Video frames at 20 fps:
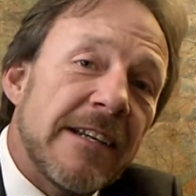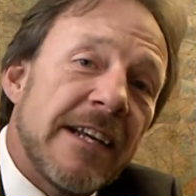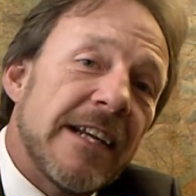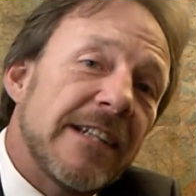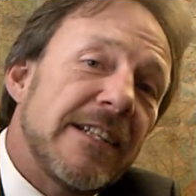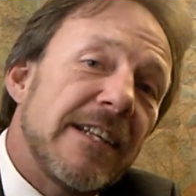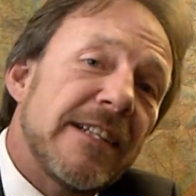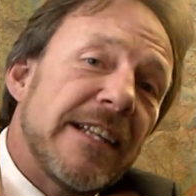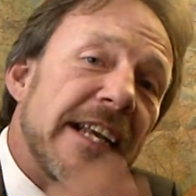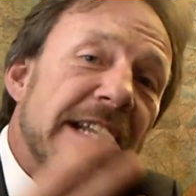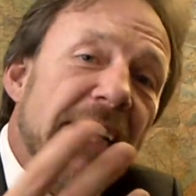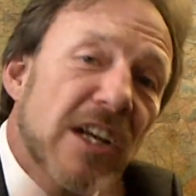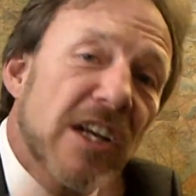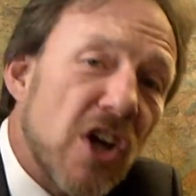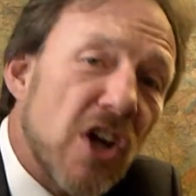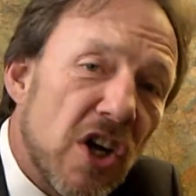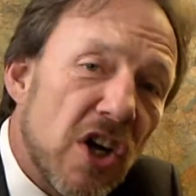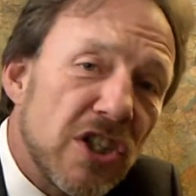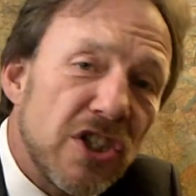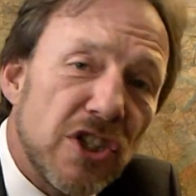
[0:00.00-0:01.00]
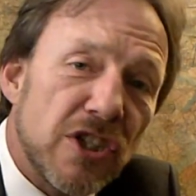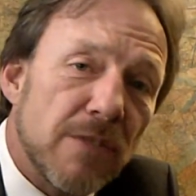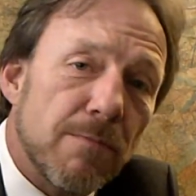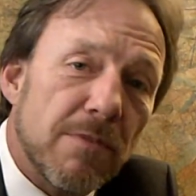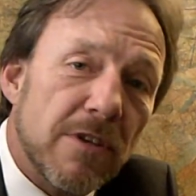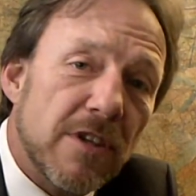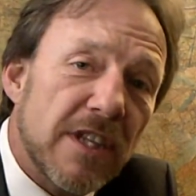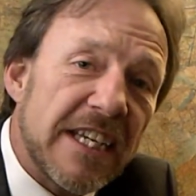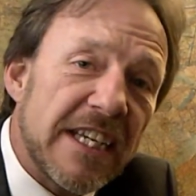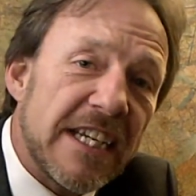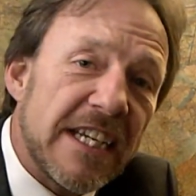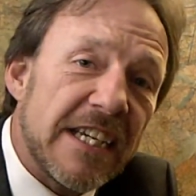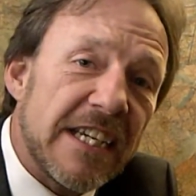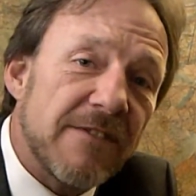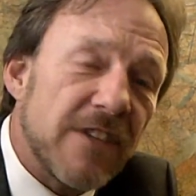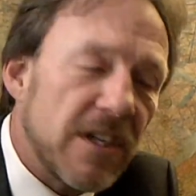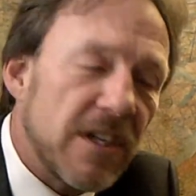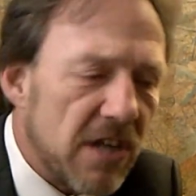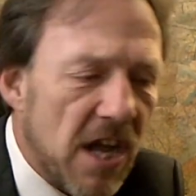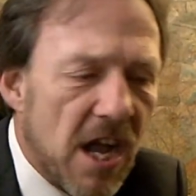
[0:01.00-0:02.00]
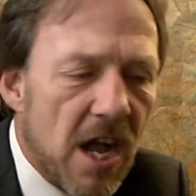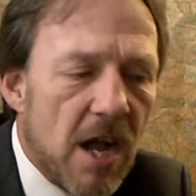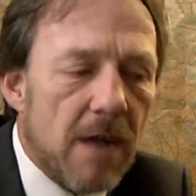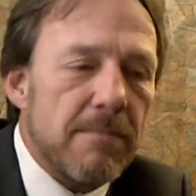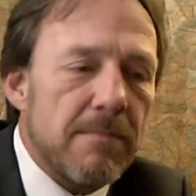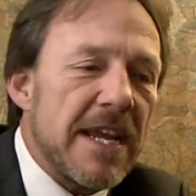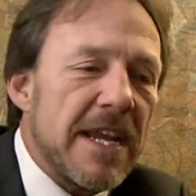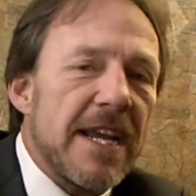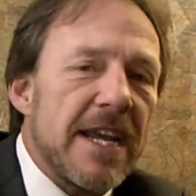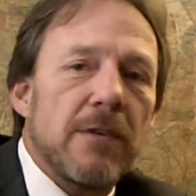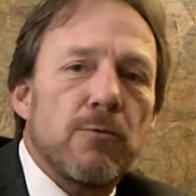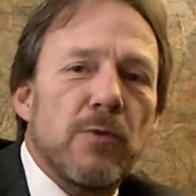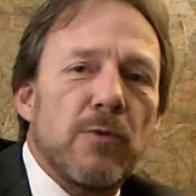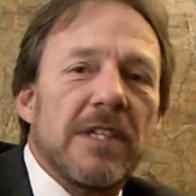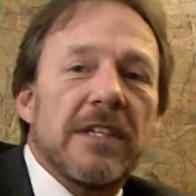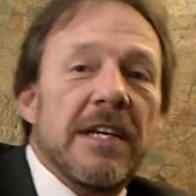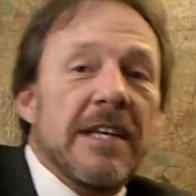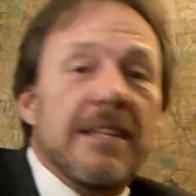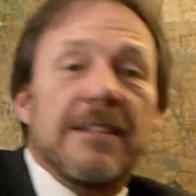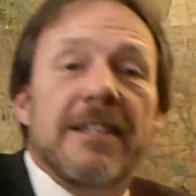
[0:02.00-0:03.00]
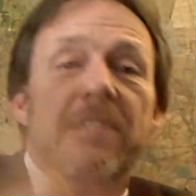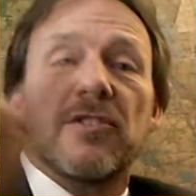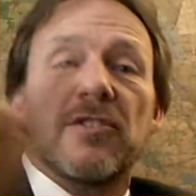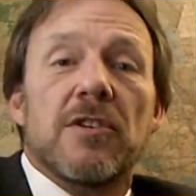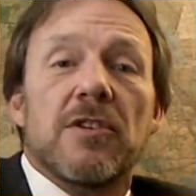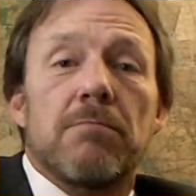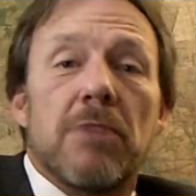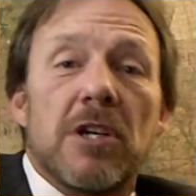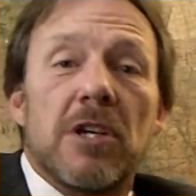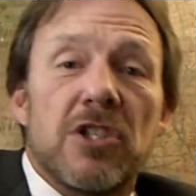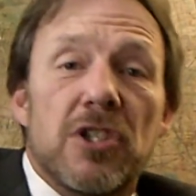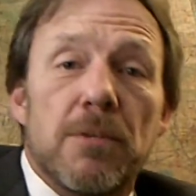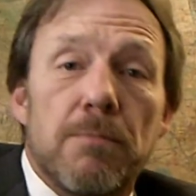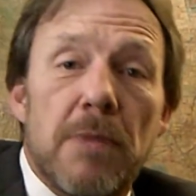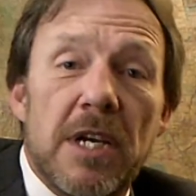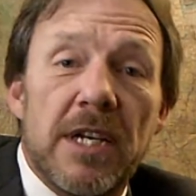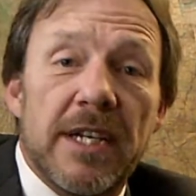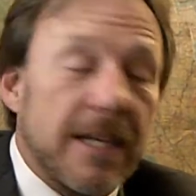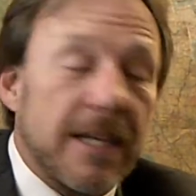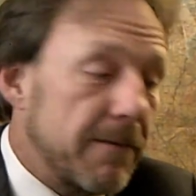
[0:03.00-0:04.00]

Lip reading: and then they can con you to believe that, this is a bunch of money.